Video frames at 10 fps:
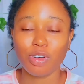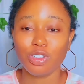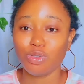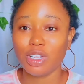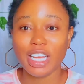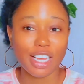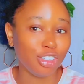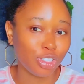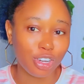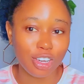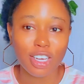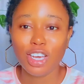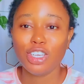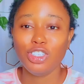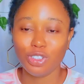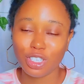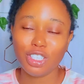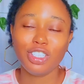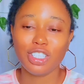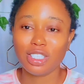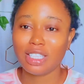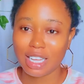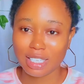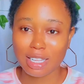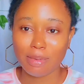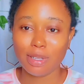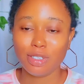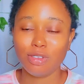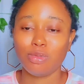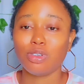for you to really enjoy using this niacinamide serum.